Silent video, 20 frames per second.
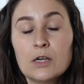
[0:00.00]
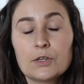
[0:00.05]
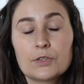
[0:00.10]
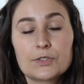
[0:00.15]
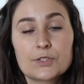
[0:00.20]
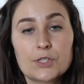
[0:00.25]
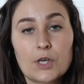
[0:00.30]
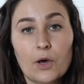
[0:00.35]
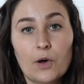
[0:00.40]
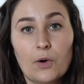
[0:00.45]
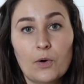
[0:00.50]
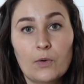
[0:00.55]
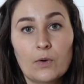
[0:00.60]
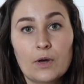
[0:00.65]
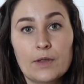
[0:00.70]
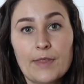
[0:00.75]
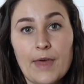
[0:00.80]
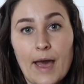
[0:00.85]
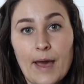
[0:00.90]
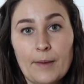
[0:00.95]

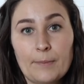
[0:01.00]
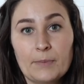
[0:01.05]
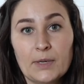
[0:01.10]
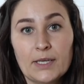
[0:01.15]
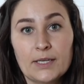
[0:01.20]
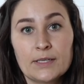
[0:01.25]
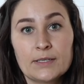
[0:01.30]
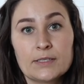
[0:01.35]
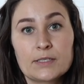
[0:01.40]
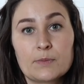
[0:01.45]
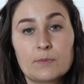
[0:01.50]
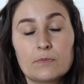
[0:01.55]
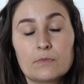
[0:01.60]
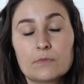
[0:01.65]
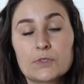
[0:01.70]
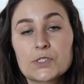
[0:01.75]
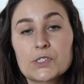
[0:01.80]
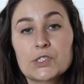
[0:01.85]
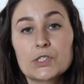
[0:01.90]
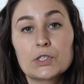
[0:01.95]
So that means
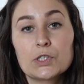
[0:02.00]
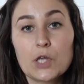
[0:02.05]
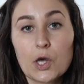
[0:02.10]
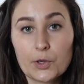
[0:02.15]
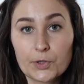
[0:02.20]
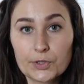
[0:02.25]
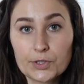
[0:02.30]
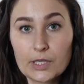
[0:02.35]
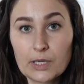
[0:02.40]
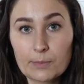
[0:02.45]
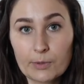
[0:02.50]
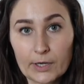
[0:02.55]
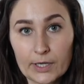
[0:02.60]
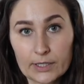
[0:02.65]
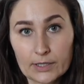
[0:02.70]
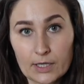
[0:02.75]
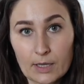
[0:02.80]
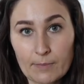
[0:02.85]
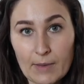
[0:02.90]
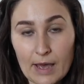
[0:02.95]
slowly
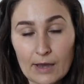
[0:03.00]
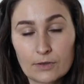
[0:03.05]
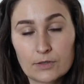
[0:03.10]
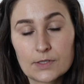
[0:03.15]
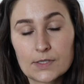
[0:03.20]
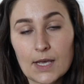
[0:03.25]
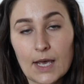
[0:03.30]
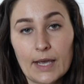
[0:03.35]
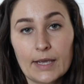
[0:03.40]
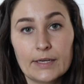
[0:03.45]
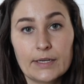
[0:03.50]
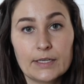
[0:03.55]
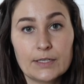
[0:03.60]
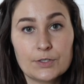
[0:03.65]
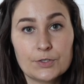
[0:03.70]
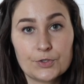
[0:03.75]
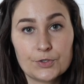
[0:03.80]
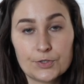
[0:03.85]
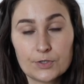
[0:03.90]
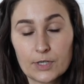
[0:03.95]
bringing them outside
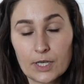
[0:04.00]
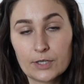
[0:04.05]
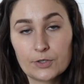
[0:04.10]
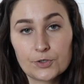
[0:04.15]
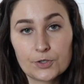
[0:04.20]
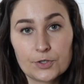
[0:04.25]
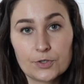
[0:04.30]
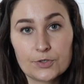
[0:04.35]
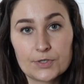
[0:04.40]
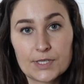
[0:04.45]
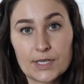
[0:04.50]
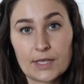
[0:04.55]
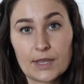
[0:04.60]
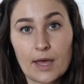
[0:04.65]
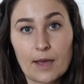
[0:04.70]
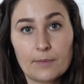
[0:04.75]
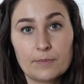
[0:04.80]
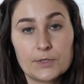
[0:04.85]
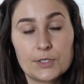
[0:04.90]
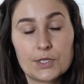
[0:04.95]
and introducing
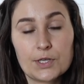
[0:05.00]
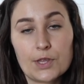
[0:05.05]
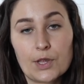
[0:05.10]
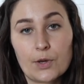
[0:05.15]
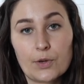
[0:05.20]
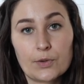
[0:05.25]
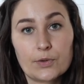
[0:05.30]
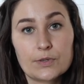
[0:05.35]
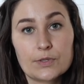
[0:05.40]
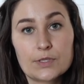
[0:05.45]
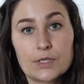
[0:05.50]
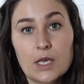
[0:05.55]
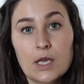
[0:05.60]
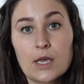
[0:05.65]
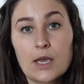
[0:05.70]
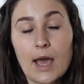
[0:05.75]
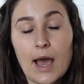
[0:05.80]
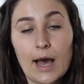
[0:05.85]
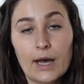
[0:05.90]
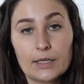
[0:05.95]
them to those
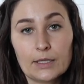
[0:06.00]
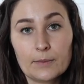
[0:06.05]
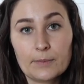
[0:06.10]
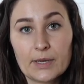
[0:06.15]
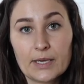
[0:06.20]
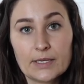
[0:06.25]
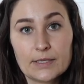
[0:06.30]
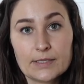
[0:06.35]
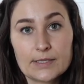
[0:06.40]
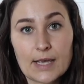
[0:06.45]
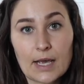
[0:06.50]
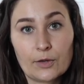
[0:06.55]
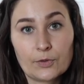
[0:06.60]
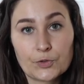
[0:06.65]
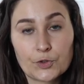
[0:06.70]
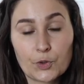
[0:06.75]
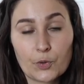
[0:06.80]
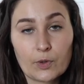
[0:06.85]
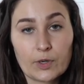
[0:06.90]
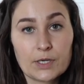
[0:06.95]
elements
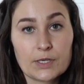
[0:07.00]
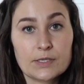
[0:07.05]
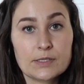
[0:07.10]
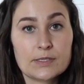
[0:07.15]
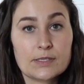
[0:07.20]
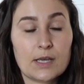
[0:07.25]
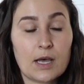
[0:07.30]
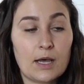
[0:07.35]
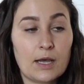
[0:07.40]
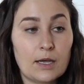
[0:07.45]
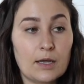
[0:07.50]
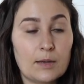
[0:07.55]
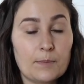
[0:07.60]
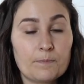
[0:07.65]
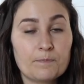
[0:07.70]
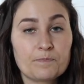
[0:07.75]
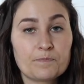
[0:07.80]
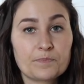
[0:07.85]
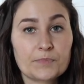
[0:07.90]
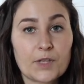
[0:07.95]
outdoors.
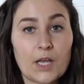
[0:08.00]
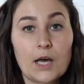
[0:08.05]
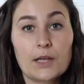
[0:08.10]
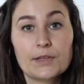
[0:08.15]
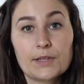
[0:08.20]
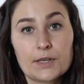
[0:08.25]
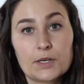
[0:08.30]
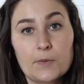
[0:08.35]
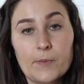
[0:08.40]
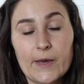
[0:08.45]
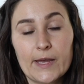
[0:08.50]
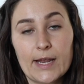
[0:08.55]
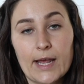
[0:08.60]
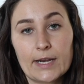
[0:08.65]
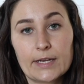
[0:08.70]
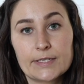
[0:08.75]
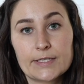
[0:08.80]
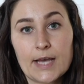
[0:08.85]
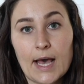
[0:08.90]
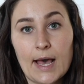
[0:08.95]
Um, a little bit
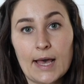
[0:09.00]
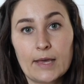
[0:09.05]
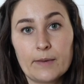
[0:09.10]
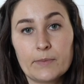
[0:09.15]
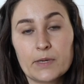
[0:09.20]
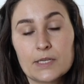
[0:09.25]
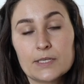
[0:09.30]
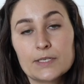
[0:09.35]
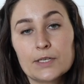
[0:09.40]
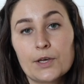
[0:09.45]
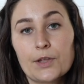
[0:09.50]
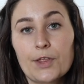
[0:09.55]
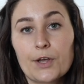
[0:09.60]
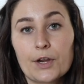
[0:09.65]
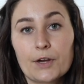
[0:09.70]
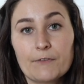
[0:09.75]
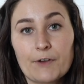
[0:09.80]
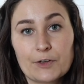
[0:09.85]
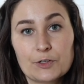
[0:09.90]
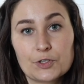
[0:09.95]
at a time until
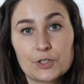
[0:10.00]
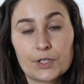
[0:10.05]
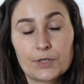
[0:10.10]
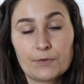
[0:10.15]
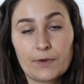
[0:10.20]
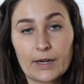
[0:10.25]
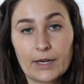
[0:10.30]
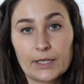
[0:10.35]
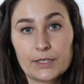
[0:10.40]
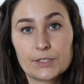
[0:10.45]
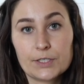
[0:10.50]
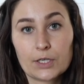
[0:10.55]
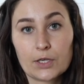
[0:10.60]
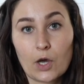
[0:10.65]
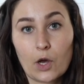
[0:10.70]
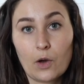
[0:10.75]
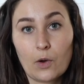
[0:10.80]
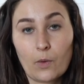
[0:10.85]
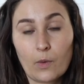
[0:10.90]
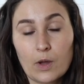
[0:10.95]
they're eventually ready to
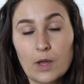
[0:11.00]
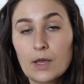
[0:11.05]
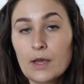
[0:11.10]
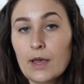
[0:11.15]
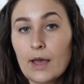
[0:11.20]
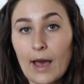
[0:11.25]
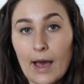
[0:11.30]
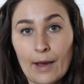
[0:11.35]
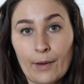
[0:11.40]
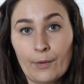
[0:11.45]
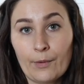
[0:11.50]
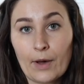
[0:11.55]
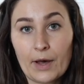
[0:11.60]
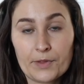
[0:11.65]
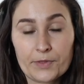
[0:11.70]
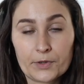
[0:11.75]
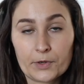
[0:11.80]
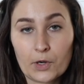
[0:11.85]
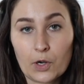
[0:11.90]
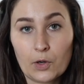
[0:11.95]
go out
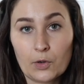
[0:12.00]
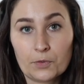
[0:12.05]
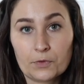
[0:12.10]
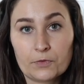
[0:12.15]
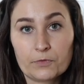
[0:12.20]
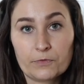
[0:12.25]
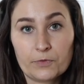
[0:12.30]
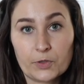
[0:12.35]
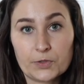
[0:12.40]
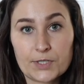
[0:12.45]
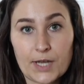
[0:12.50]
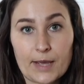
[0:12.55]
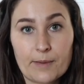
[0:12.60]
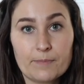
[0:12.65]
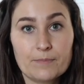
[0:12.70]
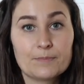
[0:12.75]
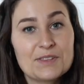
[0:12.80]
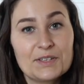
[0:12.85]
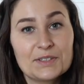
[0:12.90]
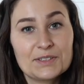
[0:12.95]
on their own full
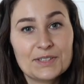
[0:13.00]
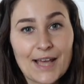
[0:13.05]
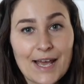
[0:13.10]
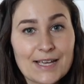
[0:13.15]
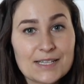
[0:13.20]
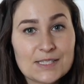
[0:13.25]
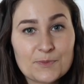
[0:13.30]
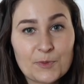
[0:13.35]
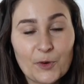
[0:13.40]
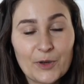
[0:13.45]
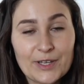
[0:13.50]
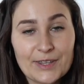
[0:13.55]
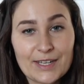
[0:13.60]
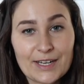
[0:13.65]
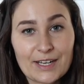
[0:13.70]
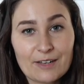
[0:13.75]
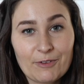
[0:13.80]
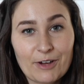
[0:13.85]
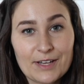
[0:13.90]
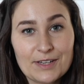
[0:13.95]
time. The last point
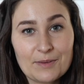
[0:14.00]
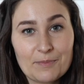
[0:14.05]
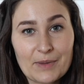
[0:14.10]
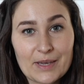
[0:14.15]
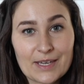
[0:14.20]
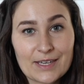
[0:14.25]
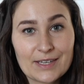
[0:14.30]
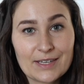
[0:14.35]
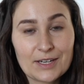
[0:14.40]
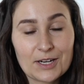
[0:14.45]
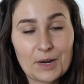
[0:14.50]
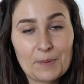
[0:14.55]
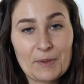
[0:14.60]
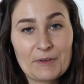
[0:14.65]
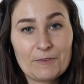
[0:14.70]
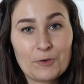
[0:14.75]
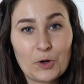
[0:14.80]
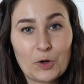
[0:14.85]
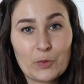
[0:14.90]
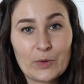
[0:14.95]
that I wanted to make here
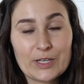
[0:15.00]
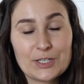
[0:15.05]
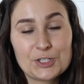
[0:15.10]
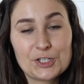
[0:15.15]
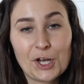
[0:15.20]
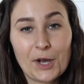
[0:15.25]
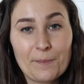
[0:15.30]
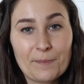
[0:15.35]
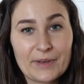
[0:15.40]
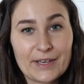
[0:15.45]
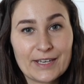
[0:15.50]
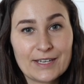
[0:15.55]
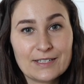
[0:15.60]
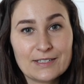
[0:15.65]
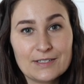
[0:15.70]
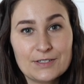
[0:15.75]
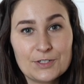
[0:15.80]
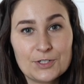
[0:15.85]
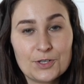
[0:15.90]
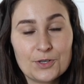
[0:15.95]
before we jump
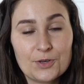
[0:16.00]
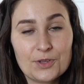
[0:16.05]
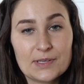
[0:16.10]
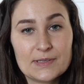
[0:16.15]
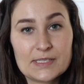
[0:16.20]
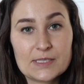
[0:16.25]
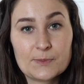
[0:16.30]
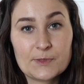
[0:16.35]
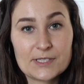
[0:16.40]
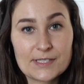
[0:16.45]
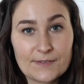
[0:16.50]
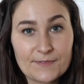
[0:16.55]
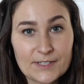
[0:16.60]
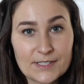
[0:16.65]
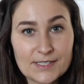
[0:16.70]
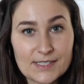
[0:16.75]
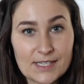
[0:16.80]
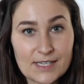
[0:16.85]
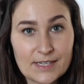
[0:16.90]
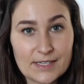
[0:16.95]
into the specific
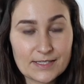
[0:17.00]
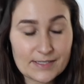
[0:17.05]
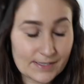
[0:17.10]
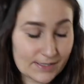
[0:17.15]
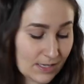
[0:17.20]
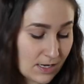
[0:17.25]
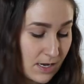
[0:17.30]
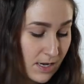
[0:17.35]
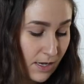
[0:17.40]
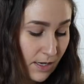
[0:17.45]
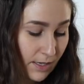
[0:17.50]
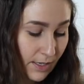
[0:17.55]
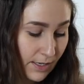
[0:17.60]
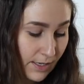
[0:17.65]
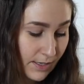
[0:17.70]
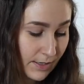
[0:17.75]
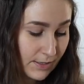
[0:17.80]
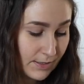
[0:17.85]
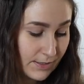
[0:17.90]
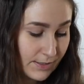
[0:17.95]
seeds
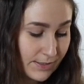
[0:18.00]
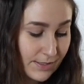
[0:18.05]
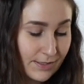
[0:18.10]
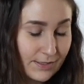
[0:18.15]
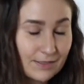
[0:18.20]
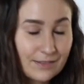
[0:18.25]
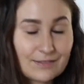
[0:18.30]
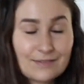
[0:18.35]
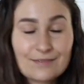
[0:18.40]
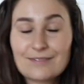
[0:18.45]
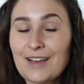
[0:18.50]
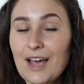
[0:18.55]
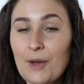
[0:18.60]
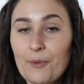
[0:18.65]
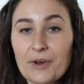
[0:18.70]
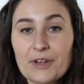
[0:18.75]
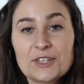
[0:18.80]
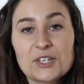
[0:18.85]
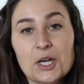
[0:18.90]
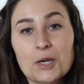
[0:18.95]
is I
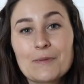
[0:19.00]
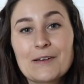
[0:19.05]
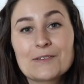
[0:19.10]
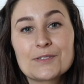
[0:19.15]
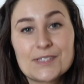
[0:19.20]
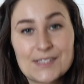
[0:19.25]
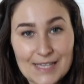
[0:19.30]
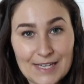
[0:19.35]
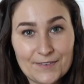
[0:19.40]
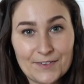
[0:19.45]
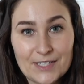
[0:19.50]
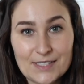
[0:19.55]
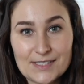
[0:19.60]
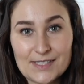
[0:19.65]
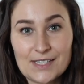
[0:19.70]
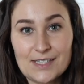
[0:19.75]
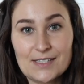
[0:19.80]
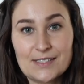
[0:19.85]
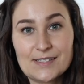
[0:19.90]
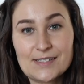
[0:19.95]
want to talk about saving
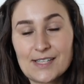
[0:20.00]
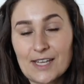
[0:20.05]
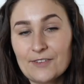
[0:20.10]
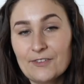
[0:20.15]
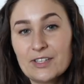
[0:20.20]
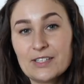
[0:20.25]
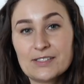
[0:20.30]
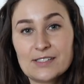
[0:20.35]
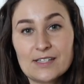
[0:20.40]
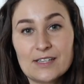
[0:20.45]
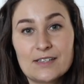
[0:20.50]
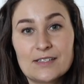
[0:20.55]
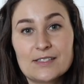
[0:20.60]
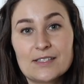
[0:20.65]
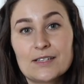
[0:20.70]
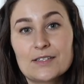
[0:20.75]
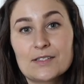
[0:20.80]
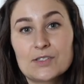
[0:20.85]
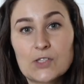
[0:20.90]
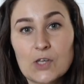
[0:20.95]
seeds. Saving seeds
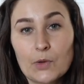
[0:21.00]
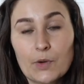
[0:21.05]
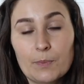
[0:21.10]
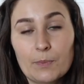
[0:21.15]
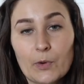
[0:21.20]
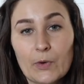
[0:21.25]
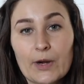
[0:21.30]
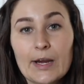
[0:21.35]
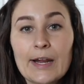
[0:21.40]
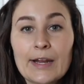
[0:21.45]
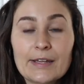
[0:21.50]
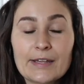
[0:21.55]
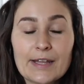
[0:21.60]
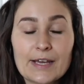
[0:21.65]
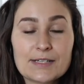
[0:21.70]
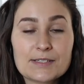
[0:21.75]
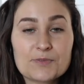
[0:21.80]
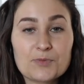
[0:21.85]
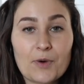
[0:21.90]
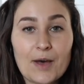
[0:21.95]
is so important.
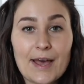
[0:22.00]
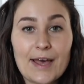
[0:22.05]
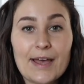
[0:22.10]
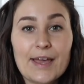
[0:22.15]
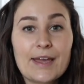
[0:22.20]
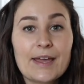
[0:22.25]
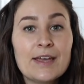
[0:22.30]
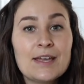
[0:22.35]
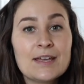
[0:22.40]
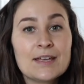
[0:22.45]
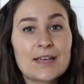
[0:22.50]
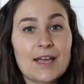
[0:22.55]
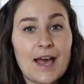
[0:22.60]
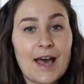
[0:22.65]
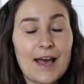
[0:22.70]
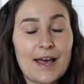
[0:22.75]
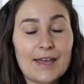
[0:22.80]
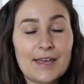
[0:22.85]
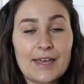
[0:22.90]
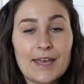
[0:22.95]
That's why
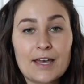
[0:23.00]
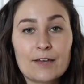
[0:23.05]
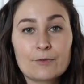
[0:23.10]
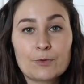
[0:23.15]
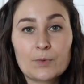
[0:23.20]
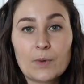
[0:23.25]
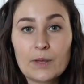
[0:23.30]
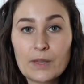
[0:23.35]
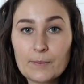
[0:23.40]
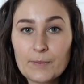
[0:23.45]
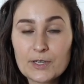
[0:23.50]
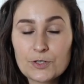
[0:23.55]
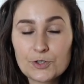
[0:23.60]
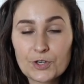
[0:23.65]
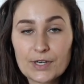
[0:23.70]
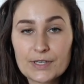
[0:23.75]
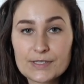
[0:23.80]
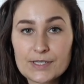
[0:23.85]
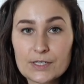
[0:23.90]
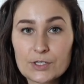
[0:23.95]
I have really been
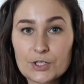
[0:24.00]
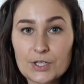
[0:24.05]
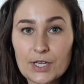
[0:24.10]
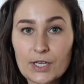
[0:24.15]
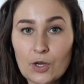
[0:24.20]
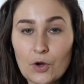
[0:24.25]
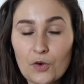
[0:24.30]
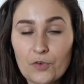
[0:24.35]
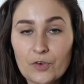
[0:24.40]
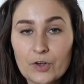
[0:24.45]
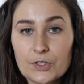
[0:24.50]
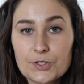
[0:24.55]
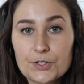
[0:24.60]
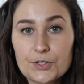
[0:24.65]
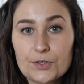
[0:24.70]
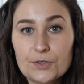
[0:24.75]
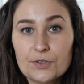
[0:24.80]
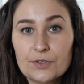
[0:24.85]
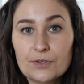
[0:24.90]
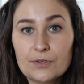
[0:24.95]
transitioning over
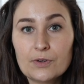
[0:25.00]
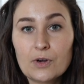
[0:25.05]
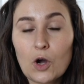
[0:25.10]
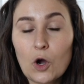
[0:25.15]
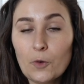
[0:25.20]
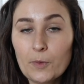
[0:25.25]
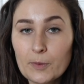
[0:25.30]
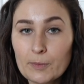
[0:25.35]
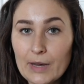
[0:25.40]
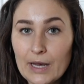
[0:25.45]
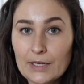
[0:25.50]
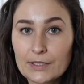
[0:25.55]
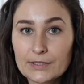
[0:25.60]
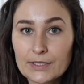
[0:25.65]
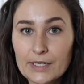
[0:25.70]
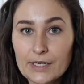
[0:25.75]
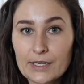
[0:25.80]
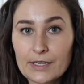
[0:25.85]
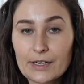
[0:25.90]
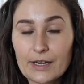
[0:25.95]
to open
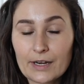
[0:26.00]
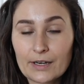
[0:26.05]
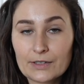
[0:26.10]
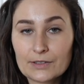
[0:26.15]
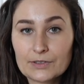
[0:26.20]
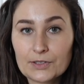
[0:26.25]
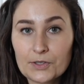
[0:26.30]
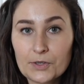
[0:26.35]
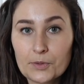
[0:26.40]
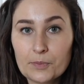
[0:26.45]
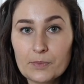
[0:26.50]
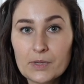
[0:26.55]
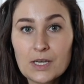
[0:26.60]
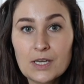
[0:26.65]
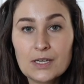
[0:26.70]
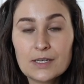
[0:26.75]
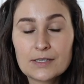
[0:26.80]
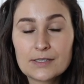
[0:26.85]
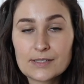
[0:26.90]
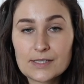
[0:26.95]
pollinated heirloom
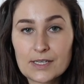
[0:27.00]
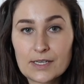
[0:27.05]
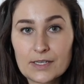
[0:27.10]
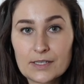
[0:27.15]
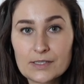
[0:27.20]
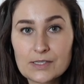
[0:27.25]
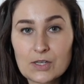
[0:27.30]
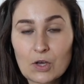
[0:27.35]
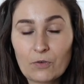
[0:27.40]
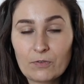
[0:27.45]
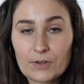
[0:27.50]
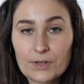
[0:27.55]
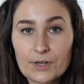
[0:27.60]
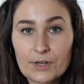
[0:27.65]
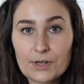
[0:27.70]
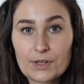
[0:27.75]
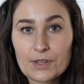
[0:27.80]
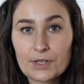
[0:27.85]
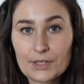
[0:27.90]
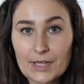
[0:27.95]
seeds
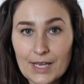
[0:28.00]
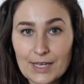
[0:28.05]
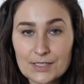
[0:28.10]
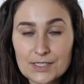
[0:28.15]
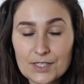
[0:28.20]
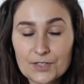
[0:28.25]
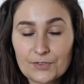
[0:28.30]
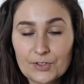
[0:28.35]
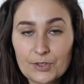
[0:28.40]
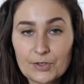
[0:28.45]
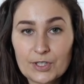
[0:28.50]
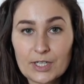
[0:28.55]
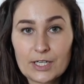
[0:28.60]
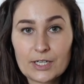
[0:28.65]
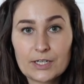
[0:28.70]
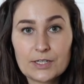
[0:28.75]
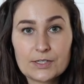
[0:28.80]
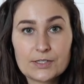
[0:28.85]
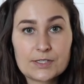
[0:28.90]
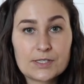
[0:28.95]
over the last few
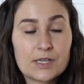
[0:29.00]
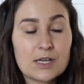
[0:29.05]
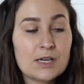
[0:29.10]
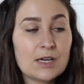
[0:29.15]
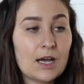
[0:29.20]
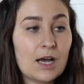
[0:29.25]
years.